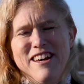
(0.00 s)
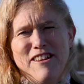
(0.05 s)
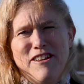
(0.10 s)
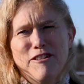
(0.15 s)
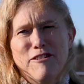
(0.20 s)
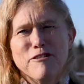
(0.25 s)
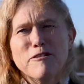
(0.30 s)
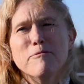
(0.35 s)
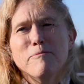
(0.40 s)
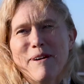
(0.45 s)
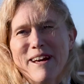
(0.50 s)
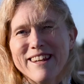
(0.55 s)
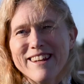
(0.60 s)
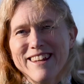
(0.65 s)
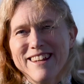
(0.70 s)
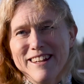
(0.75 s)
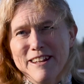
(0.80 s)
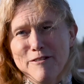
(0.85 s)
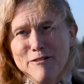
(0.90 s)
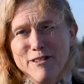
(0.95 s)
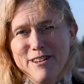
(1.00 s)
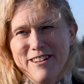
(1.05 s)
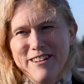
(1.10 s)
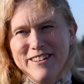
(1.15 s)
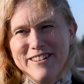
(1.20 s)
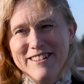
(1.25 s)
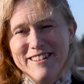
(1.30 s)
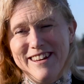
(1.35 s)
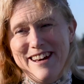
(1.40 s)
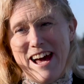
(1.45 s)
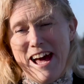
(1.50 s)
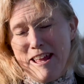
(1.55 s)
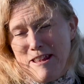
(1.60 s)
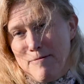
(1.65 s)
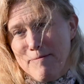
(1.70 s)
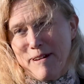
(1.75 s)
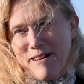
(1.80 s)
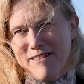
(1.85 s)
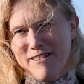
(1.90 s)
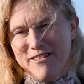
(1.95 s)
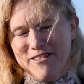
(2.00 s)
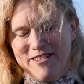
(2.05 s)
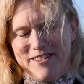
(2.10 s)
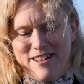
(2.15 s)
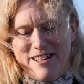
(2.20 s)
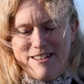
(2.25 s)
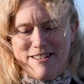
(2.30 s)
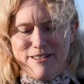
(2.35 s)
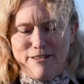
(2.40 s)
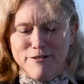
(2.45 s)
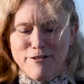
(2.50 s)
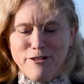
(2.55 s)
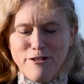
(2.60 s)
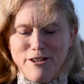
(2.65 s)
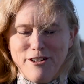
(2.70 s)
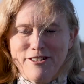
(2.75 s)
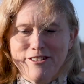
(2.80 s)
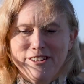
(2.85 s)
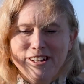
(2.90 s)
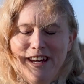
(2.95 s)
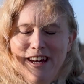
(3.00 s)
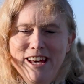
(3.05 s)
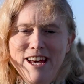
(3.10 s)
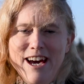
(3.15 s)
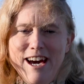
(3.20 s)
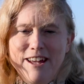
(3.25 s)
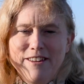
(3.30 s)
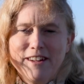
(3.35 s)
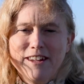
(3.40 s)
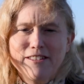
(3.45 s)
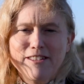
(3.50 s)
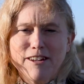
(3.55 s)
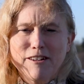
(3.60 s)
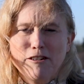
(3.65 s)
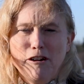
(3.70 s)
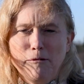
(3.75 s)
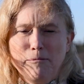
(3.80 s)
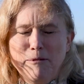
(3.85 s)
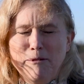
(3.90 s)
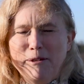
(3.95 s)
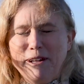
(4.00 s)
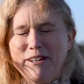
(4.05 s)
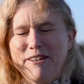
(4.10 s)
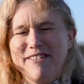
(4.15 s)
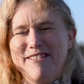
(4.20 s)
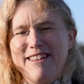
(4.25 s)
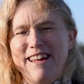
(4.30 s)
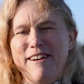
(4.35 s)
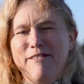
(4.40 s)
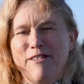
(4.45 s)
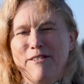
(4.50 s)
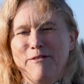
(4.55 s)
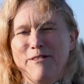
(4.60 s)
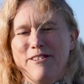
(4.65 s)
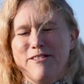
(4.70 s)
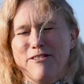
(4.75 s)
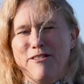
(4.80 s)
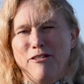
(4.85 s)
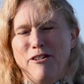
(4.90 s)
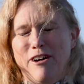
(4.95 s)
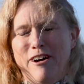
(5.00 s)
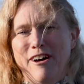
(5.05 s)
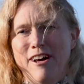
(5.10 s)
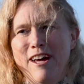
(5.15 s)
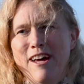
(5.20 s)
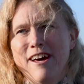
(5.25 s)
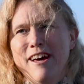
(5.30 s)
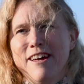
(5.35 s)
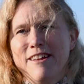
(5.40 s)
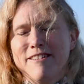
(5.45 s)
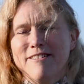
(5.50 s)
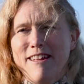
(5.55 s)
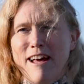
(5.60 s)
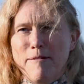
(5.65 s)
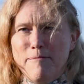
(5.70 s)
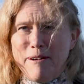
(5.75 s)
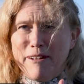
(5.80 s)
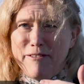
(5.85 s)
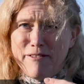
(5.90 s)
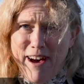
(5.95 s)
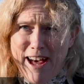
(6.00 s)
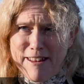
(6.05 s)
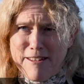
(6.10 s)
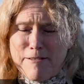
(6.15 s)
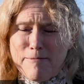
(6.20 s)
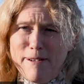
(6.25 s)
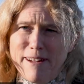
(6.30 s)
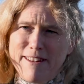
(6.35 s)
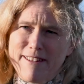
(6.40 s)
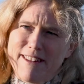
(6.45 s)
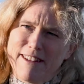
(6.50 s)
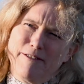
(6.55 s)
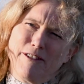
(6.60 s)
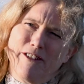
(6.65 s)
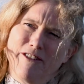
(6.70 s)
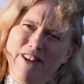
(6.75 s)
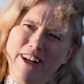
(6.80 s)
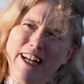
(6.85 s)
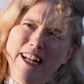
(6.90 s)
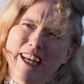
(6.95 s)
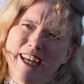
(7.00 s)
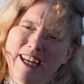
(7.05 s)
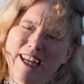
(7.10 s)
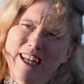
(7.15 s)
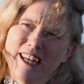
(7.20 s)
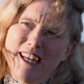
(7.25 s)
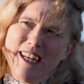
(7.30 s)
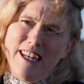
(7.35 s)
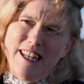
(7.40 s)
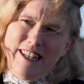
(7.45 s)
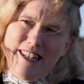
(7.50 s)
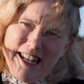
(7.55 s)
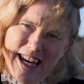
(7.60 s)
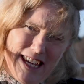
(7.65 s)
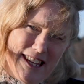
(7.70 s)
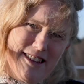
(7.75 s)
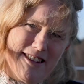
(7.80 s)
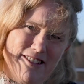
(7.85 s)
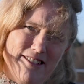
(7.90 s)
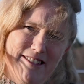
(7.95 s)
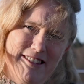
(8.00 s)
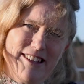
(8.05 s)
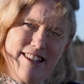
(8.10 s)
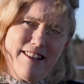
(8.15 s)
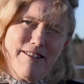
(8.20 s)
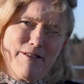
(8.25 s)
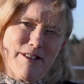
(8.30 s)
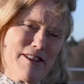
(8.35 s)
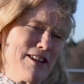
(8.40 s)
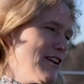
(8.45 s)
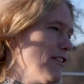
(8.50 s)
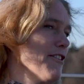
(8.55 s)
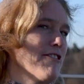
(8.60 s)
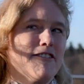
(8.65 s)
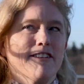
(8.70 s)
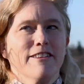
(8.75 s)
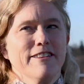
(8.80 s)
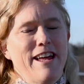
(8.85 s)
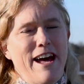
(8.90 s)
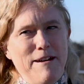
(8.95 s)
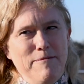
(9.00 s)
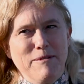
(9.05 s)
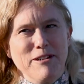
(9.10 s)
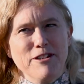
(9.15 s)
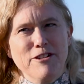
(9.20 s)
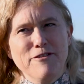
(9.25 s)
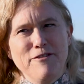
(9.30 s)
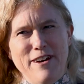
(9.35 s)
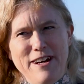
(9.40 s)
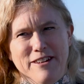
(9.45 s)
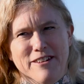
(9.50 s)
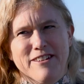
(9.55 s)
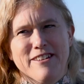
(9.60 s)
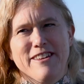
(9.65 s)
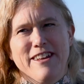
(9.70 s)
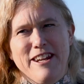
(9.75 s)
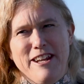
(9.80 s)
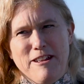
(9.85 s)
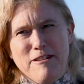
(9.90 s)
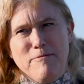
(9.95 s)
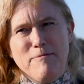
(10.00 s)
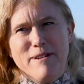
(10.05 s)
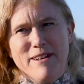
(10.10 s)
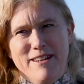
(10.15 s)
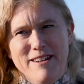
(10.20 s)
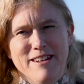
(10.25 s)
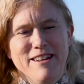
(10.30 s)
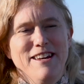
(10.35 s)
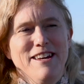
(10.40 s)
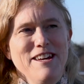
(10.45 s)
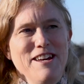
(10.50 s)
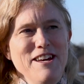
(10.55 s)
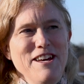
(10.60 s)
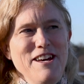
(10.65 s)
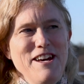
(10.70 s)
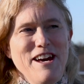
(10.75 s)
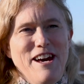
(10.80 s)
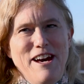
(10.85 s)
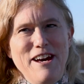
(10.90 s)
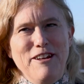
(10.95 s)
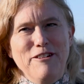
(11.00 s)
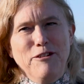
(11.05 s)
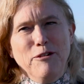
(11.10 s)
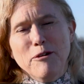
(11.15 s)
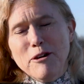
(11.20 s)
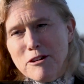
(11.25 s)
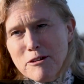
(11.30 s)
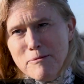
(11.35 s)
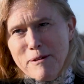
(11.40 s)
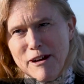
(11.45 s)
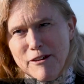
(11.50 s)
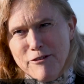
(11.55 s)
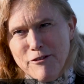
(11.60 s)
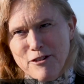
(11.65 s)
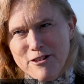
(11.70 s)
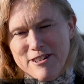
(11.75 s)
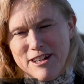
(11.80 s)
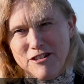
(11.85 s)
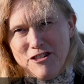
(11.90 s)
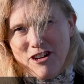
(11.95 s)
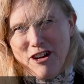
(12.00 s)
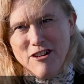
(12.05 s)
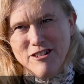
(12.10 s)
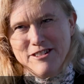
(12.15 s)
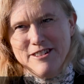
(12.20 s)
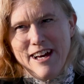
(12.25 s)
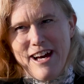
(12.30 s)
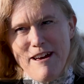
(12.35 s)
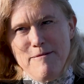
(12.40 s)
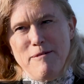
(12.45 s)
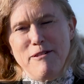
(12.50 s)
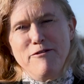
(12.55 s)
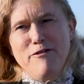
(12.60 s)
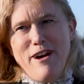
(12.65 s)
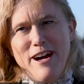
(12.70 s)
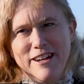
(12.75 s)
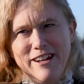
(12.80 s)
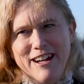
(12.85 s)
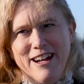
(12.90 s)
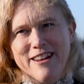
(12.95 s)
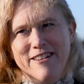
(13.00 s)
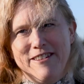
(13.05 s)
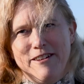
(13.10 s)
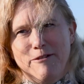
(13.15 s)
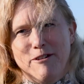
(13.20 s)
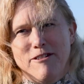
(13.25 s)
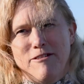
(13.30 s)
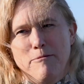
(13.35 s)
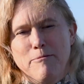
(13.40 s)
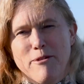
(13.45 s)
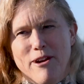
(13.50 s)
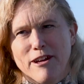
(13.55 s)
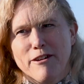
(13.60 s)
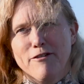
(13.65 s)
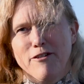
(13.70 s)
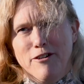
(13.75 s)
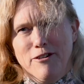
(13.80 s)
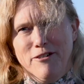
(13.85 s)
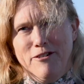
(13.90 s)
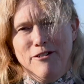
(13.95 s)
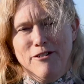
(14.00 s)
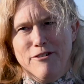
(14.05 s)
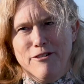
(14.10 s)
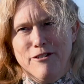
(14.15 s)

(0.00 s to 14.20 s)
There's so many different uh, aspects to this, of course. I think the COP27, we saw some advancements that were really nice to see with the loss and damage fund that has been uh, talked about for such a long time and finally there was a breakthrough,